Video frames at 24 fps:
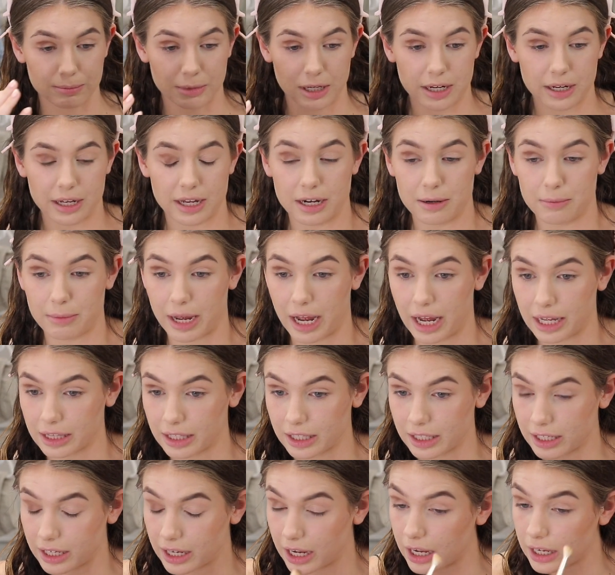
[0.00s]
might end
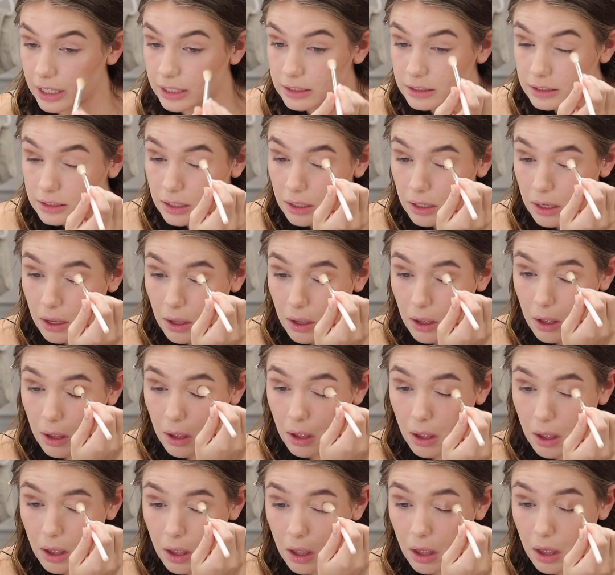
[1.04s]
badly, guys.
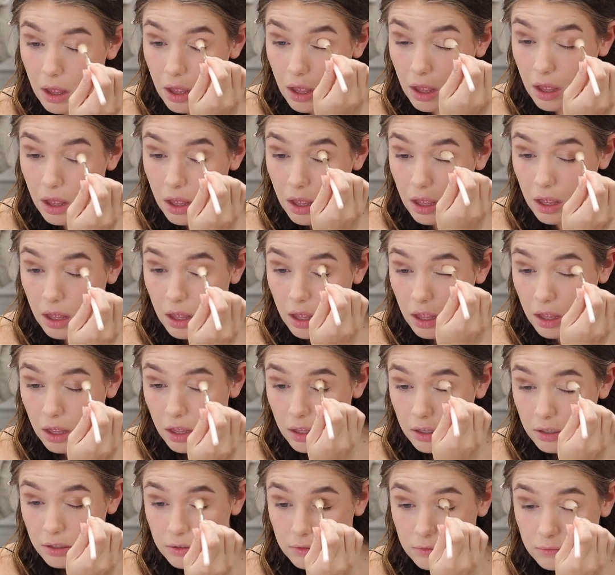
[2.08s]
Maybe if I just continue
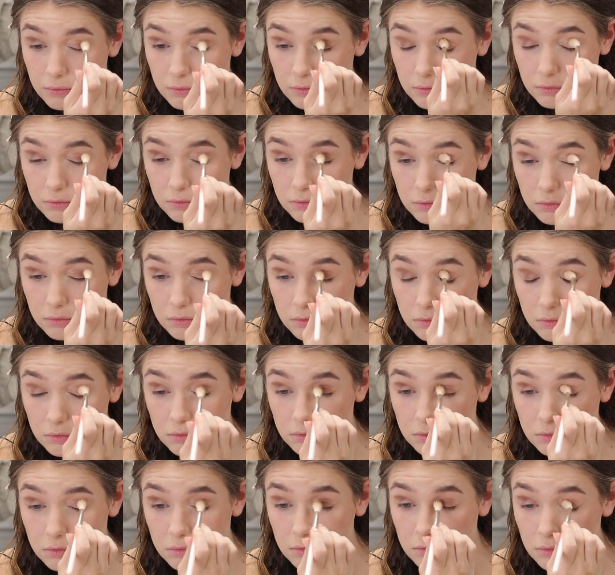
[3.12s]
to blend it out, it'll be
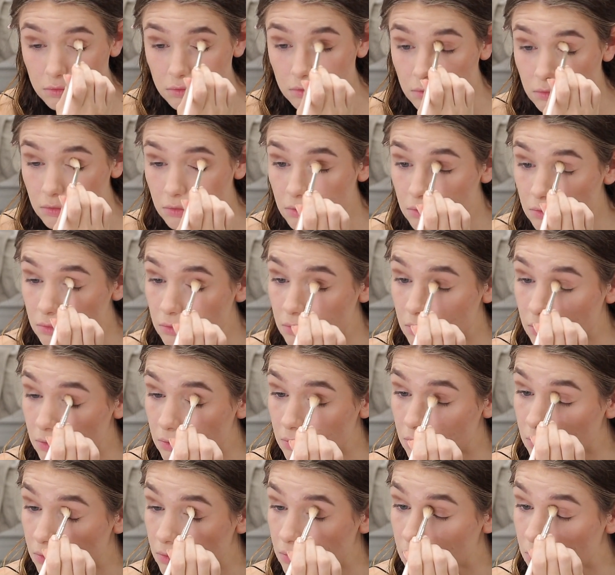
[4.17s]
fine. Like, I really just
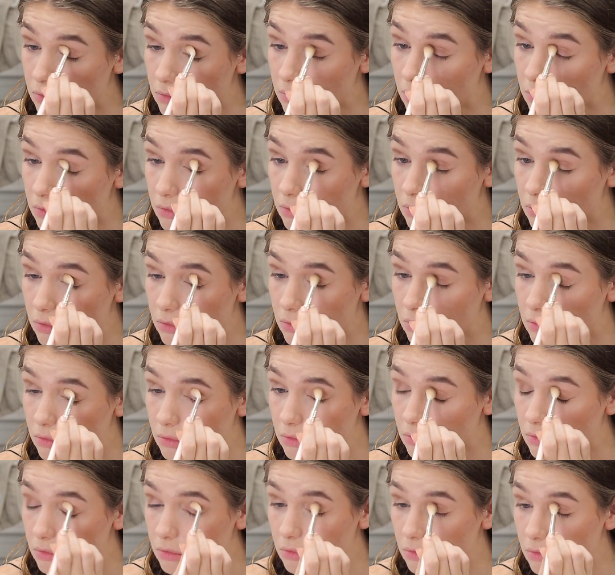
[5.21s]
wanted a little bit of color on the
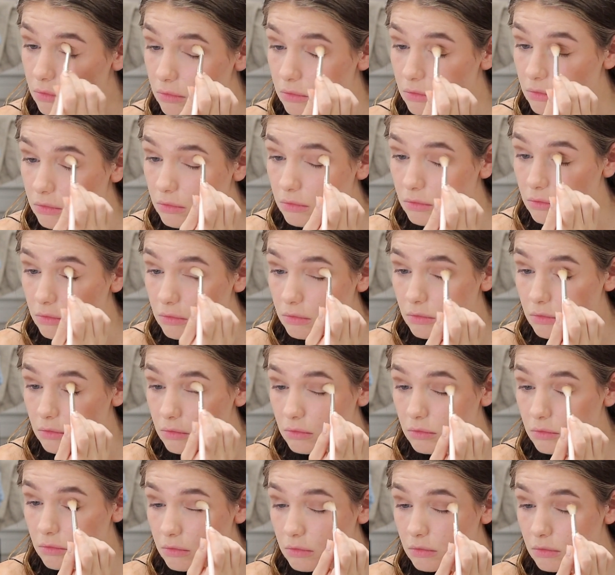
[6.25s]
lid and I ended up
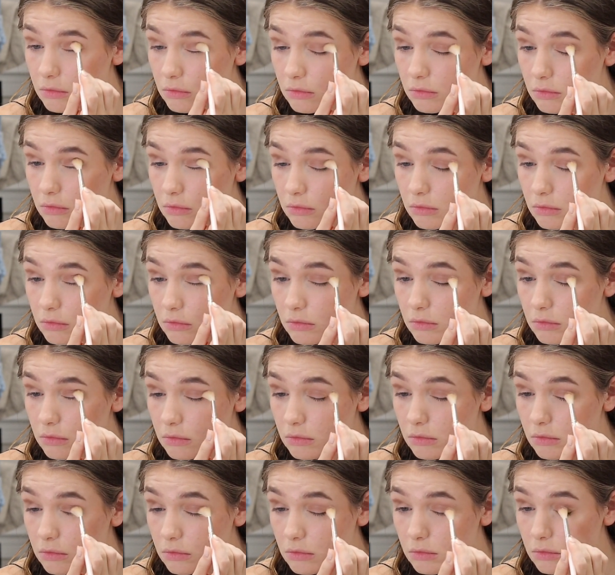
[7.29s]
with
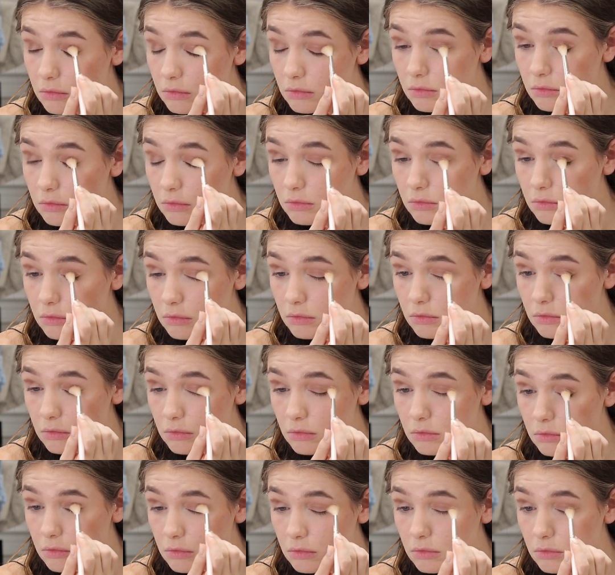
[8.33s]
a whole smoky
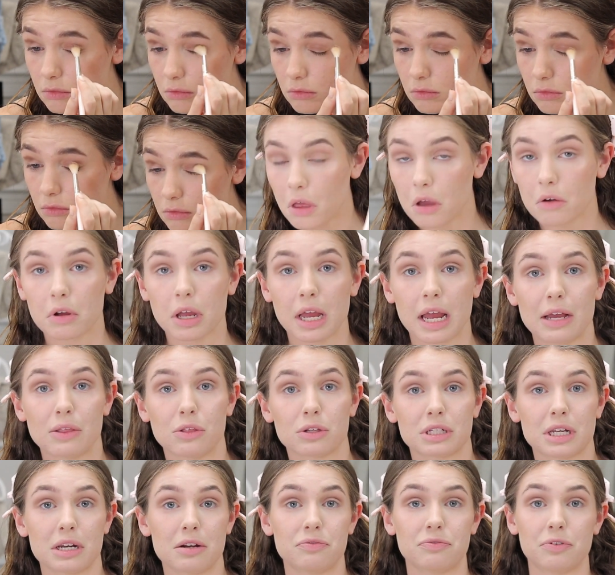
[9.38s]
eye. Okay,
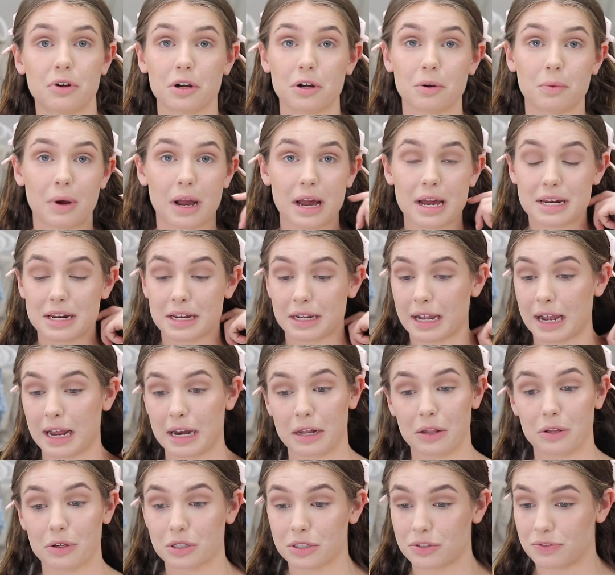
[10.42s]
look at it far away and it kind
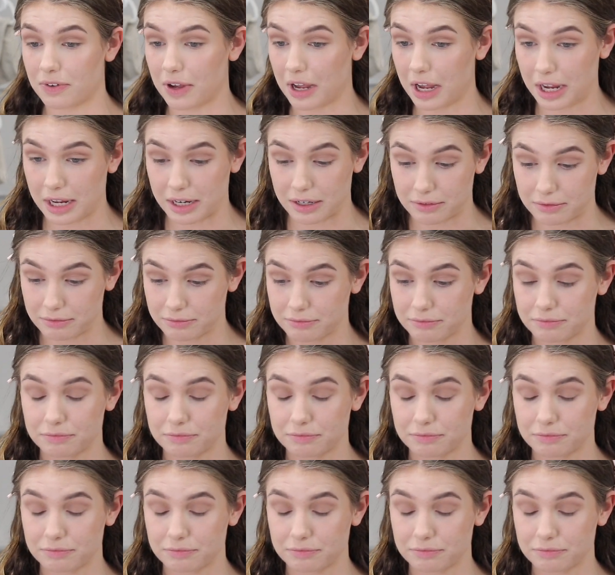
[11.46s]
of looks fine.